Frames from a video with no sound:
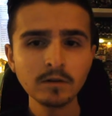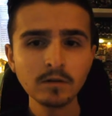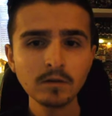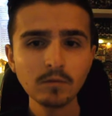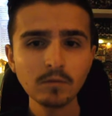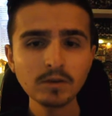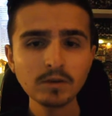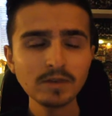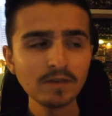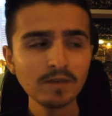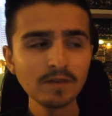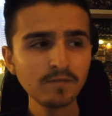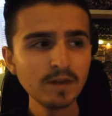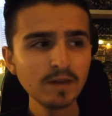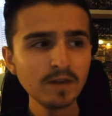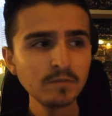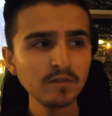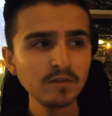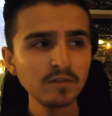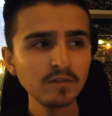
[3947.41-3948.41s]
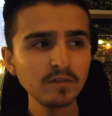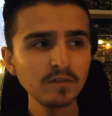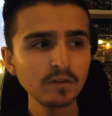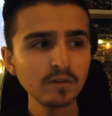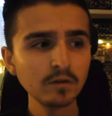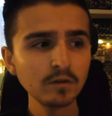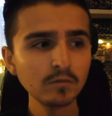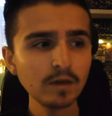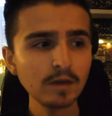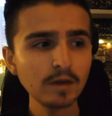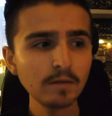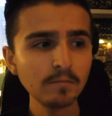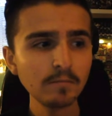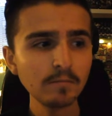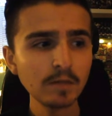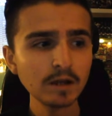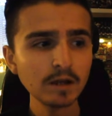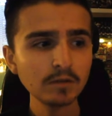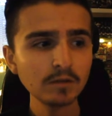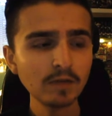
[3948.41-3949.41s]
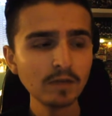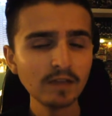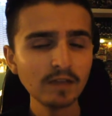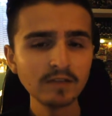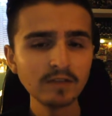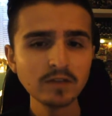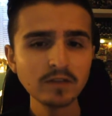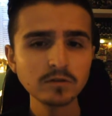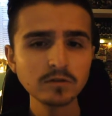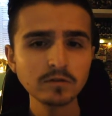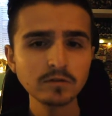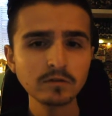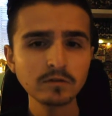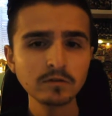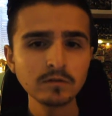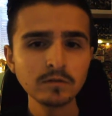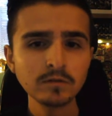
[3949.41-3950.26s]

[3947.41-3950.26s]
when you're that famous, you know, all that money, all that attention,